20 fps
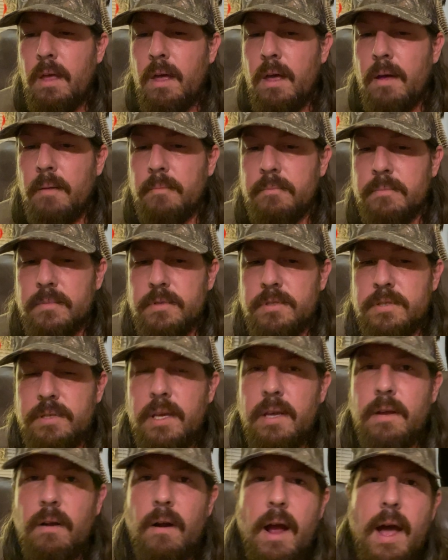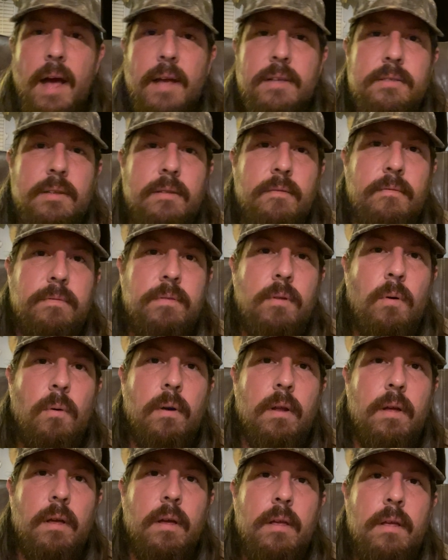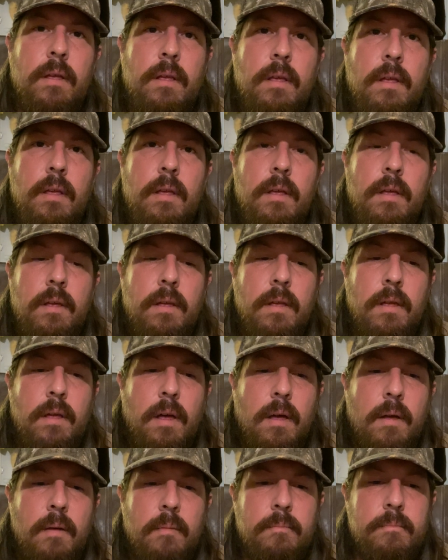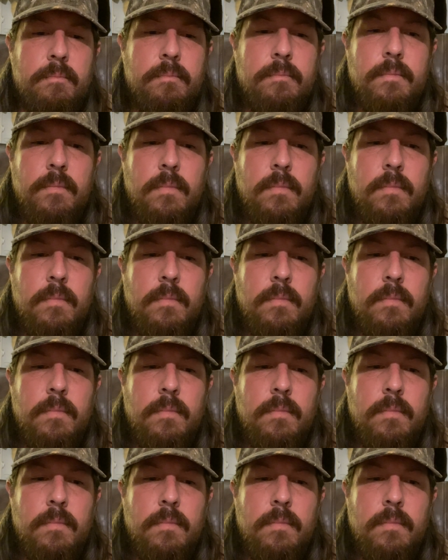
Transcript: um, seagrass in Florida um,